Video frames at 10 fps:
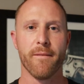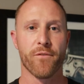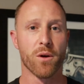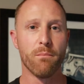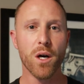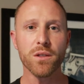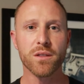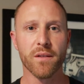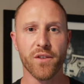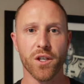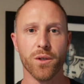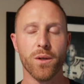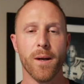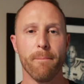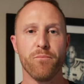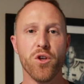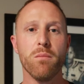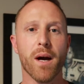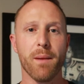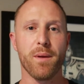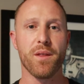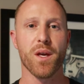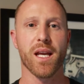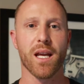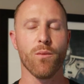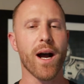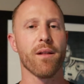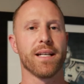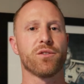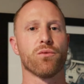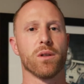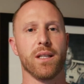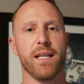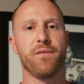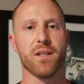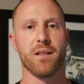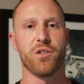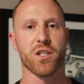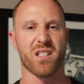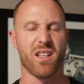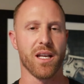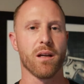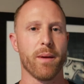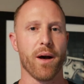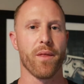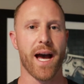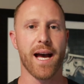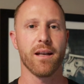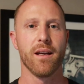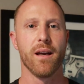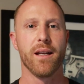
For most of you, you might be thinking, wow, that's a relief to just think about that.